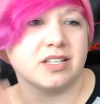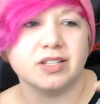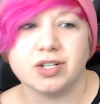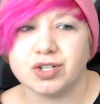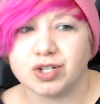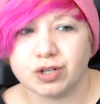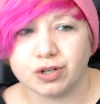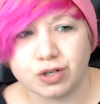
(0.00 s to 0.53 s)

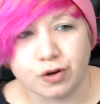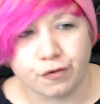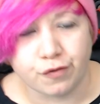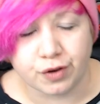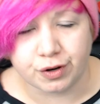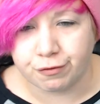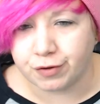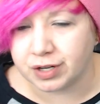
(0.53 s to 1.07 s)
there's your
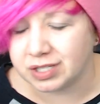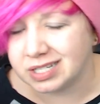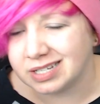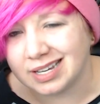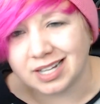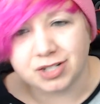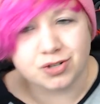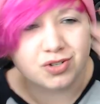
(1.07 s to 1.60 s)
fun. So
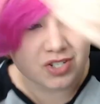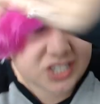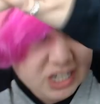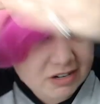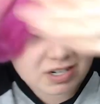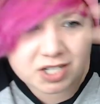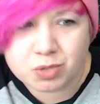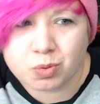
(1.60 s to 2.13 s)
you got your
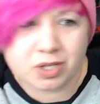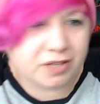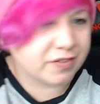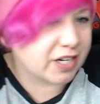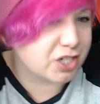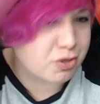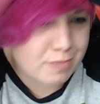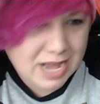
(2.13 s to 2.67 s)
serious one, you've
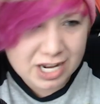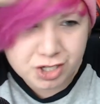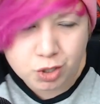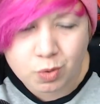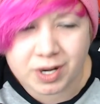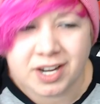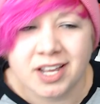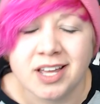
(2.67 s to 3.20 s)
got your
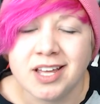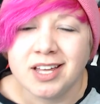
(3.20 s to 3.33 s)
magic one,